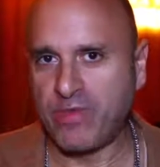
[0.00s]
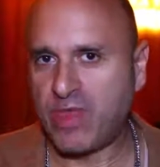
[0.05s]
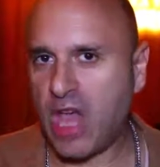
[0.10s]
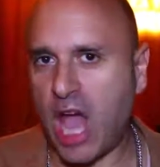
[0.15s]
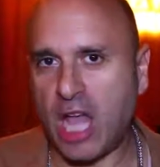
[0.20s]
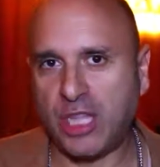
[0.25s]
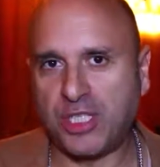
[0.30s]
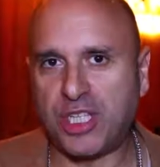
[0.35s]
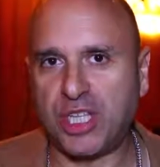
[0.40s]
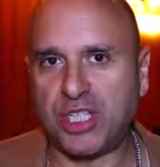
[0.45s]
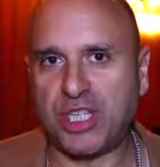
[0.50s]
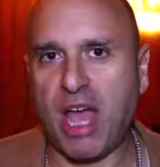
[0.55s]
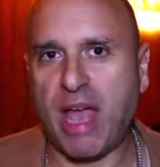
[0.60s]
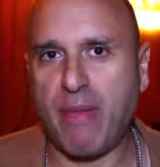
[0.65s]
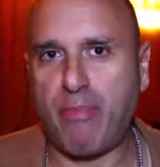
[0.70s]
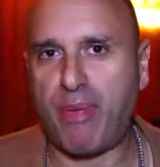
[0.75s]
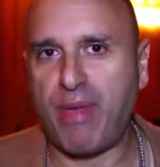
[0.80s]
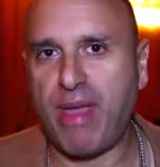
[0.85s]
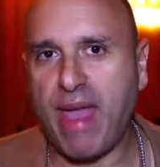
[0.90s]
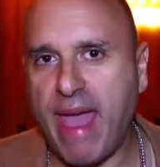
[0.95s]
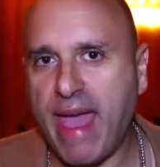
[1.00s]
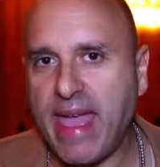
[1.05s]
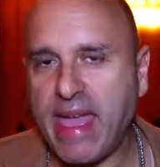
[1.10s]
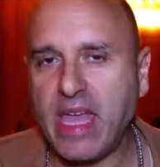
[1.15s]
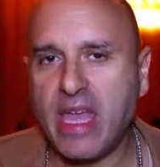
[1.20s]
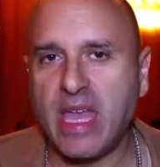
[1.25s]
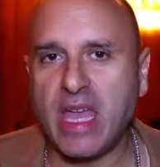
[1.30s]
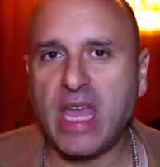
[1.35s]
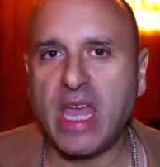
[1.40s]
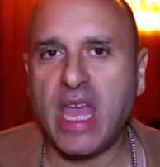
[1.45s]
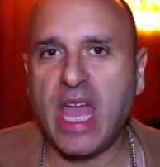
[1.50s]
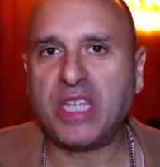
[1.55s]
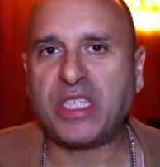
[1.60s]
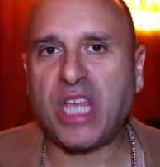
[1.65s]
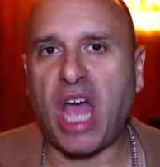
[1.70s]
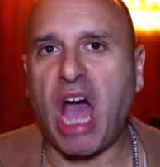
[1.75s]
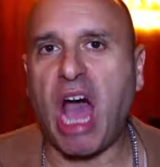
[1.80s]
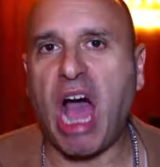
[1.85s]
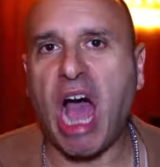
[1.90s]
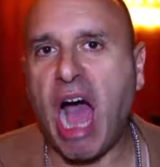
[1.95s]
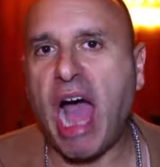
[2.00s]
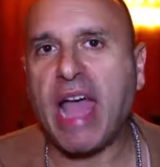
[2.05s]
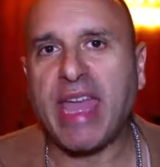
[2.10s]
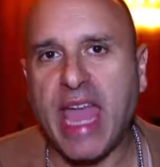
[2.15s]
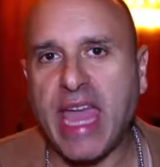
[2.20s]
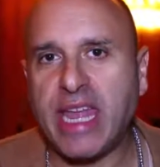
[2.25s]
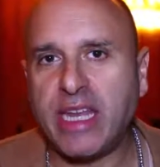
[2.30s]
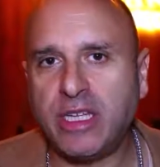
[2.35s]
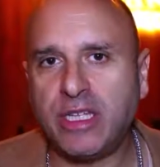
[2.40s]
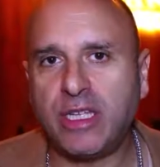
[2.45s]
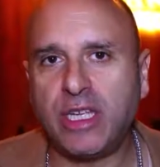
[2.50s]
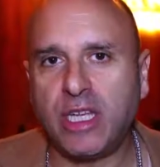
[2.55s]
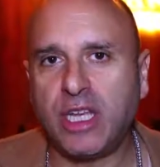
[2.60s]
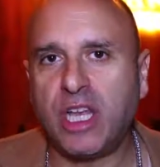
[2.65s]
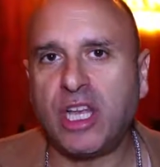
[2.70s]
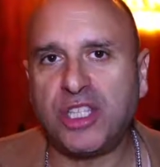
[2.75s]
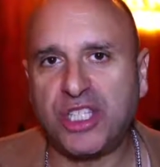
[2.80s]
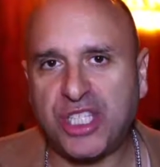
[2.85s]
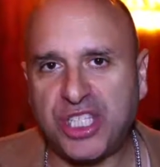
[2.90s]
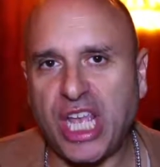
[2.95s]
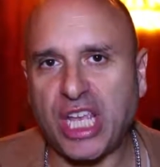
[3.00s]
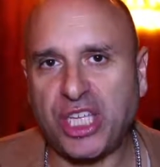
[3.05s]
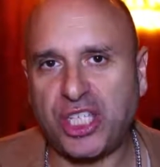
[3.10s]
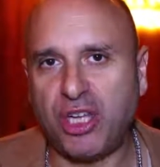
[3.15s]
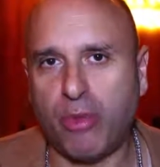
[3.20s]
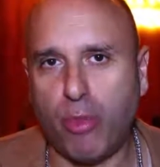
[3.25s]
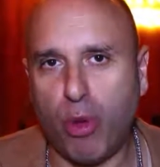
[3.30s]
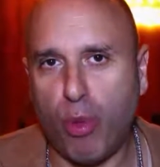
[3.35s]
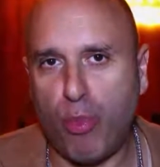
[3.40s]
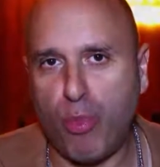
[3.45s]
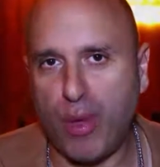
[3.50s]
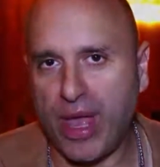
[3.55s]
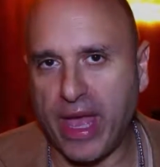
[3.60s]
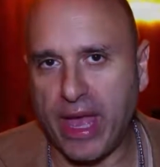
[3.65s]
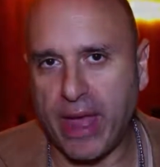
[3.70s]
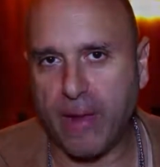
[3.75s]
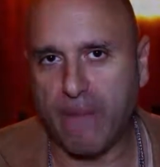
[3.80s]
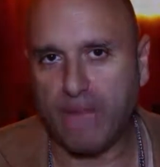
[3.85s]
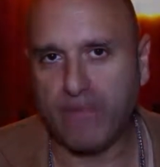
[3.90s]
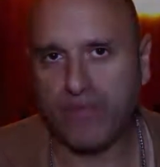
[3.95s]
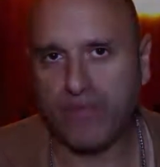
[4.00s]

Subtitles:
The Hunter's IPA is a high-end and sessionable beer.